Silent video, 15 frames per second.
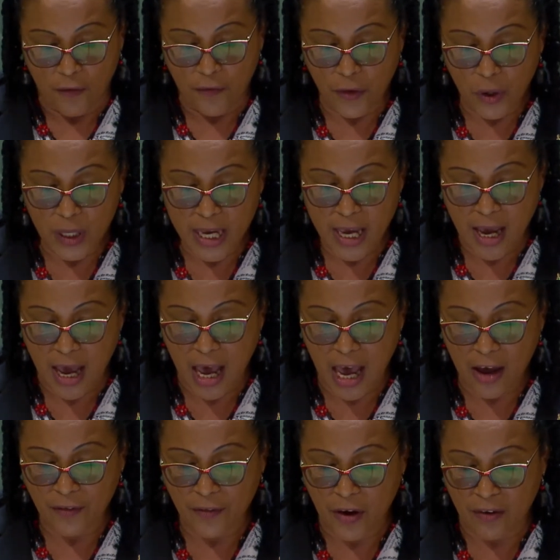fully
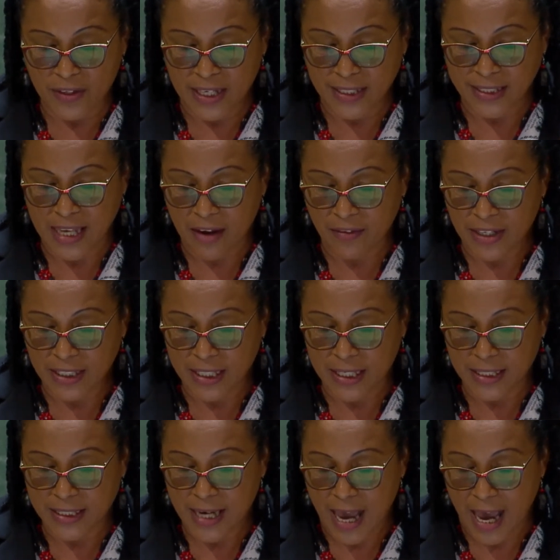half of the
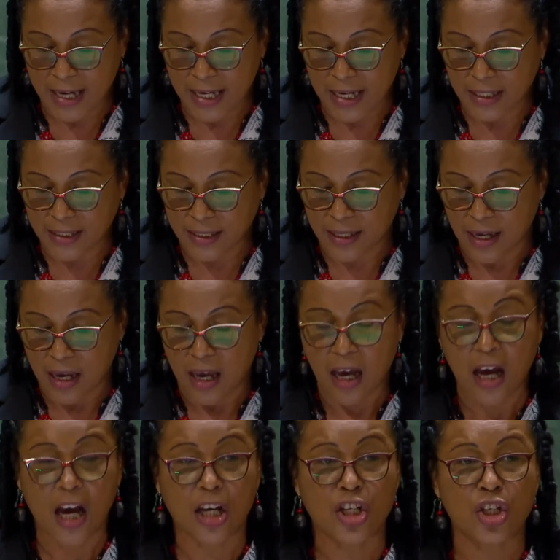17 targets
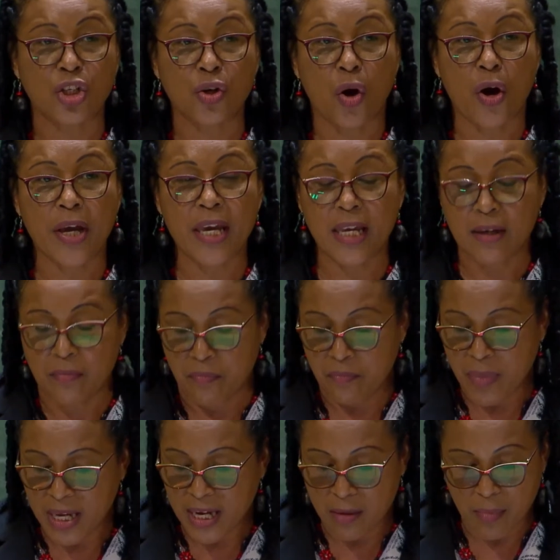are showing
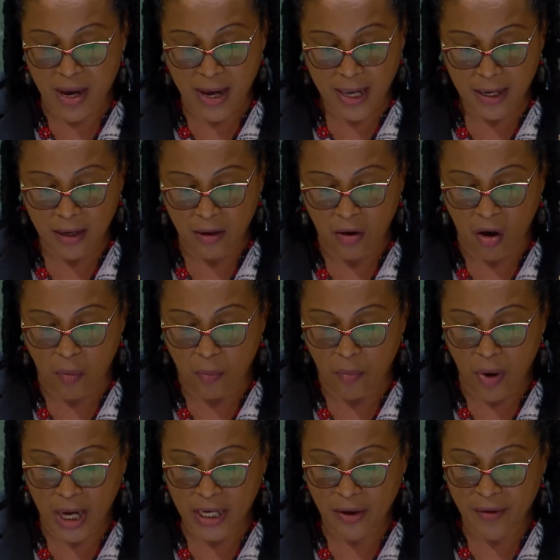minimal or
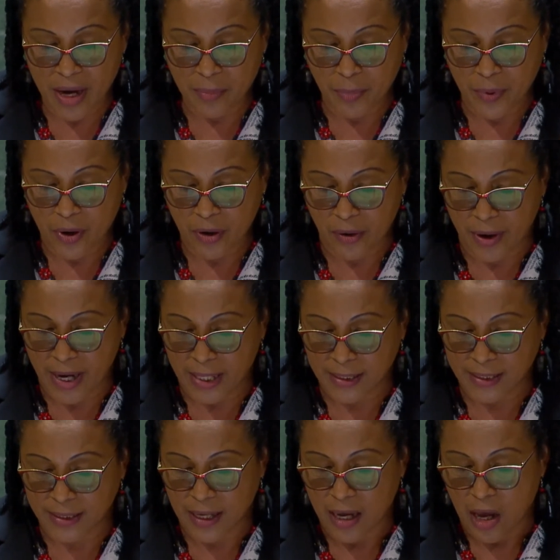moderate
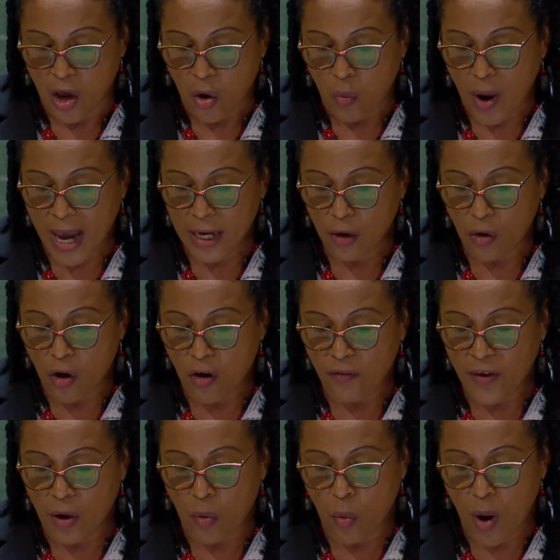progress, while
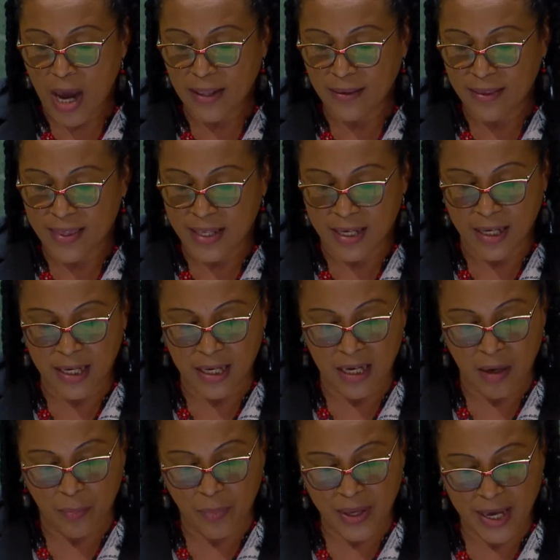over 1/3
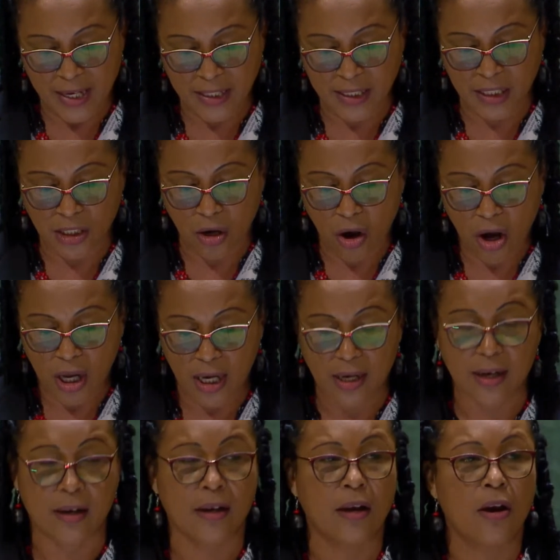appear
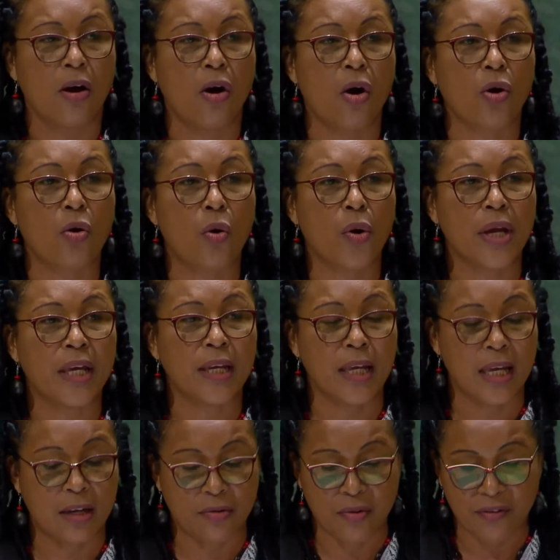stalled or going
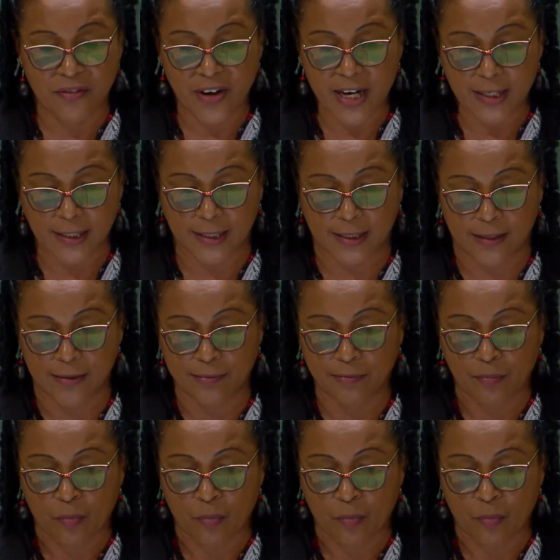in reverse.